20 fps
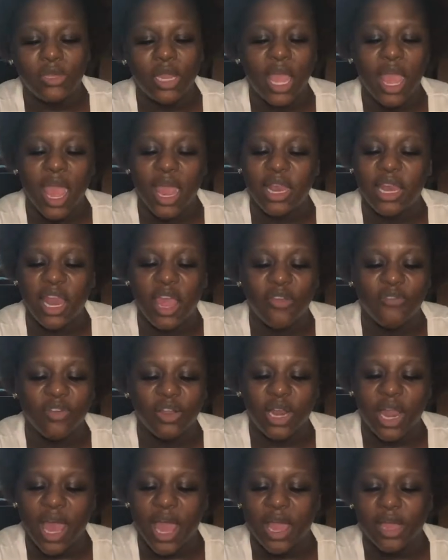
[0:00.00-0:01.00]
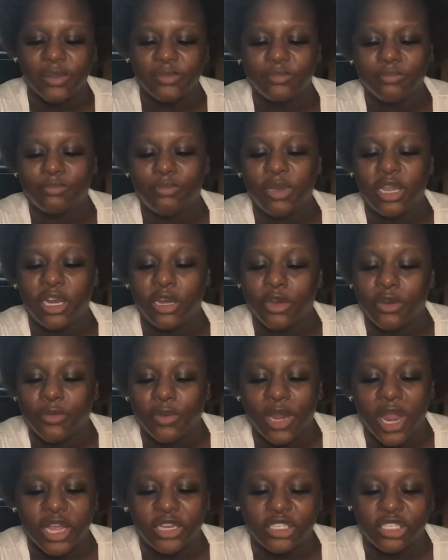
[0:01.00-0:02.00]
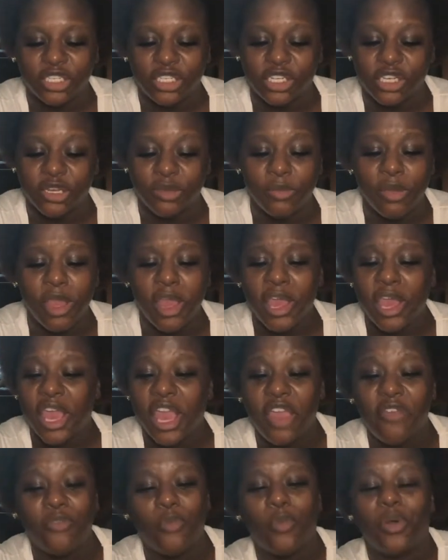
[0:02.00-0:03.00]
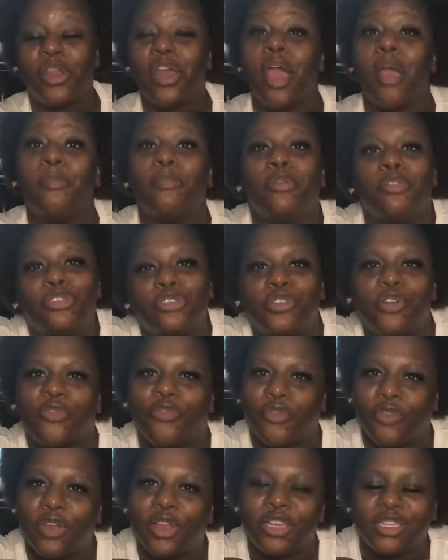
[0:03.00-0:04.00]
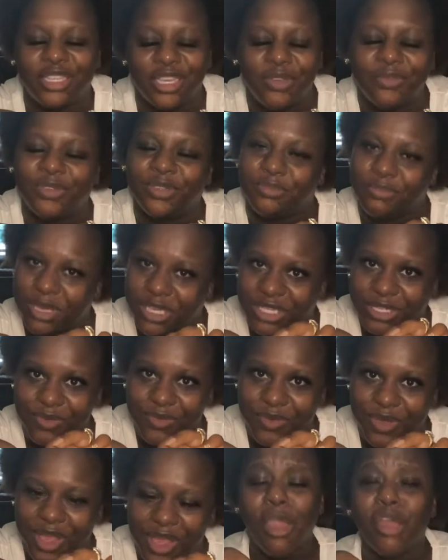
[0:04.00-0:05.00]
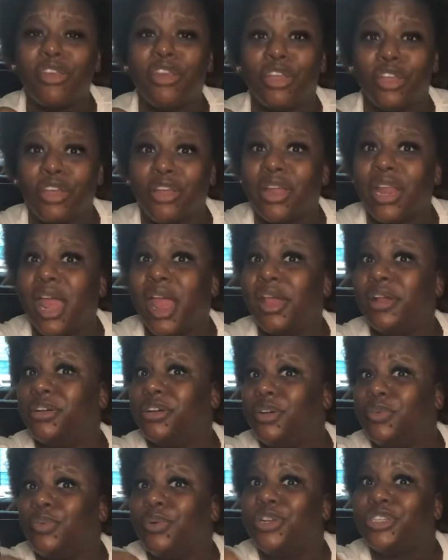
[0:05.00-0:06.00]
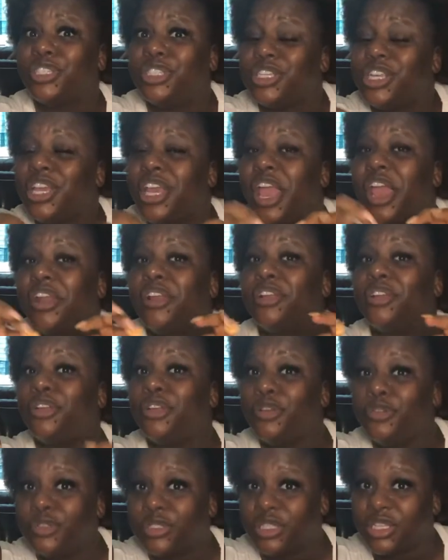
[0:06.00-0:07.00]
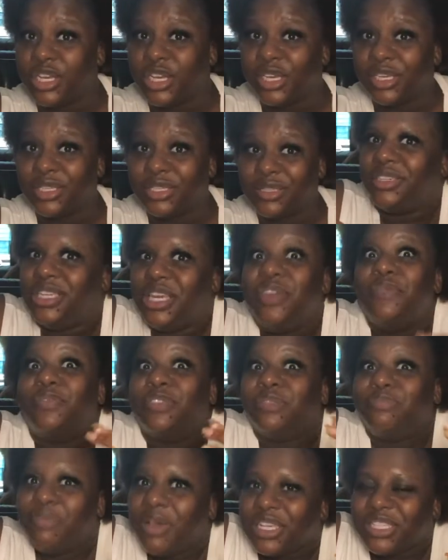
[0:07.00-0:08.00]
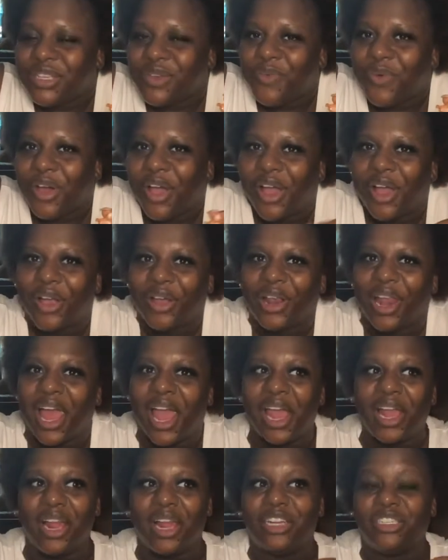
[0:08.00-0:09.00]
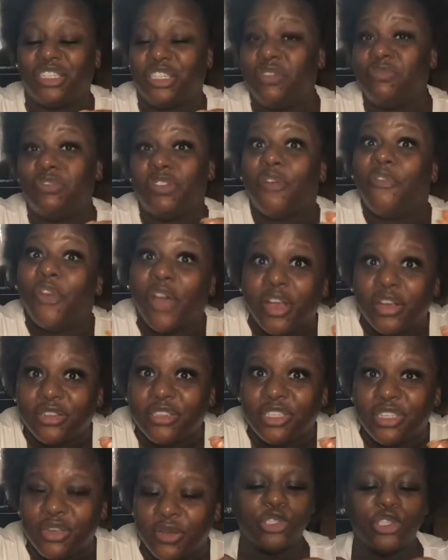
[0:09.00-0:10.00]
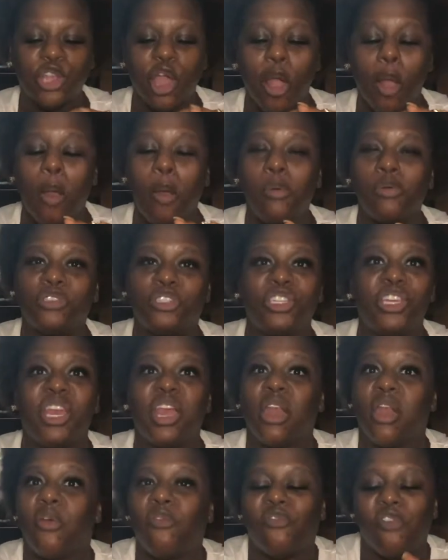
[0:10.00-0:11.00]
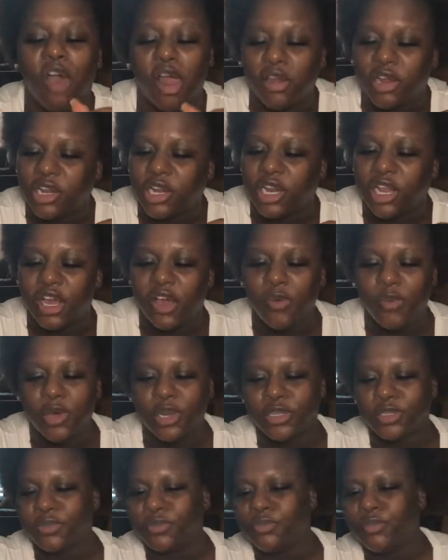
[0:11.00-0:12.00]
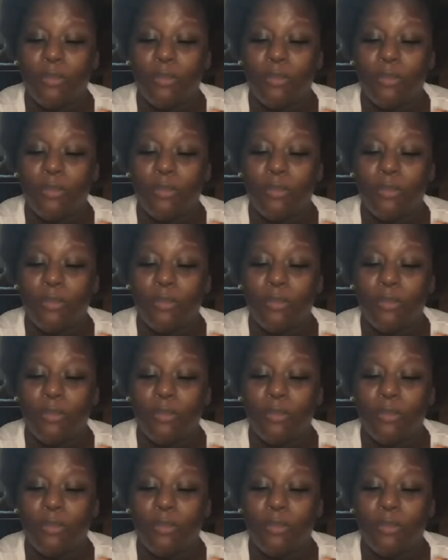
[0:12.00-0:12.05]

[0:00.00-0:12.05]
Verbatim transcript: They had never, like, been in a relationship. Even one of our mutual friends he was messing with, the girl that originally introduced us, he was messing with her, like, and she was a virgin. So she ended up falling in love with him.